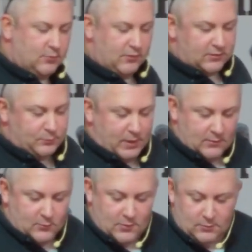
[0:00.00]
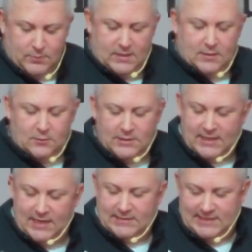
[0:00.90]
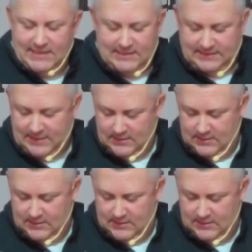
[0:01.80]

we're in the spirit world butthole that can't see us.